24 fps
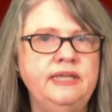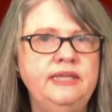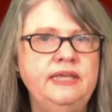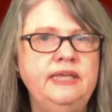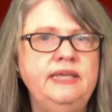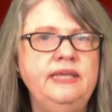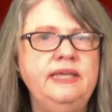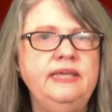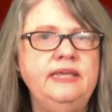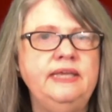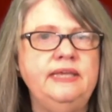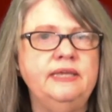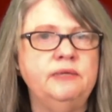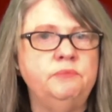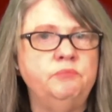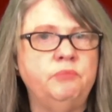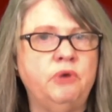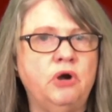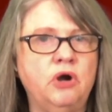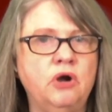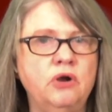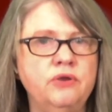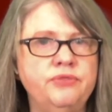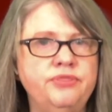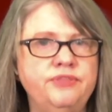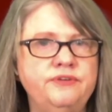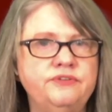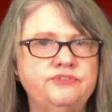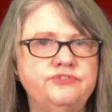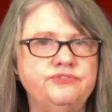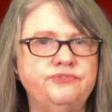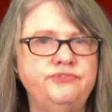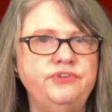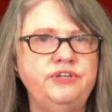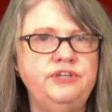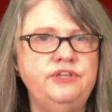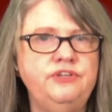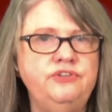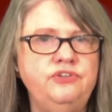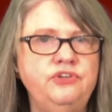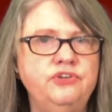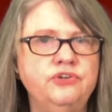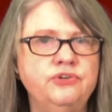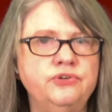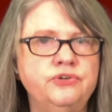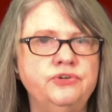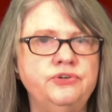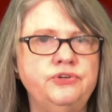in Martha's
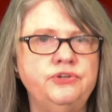Vineyard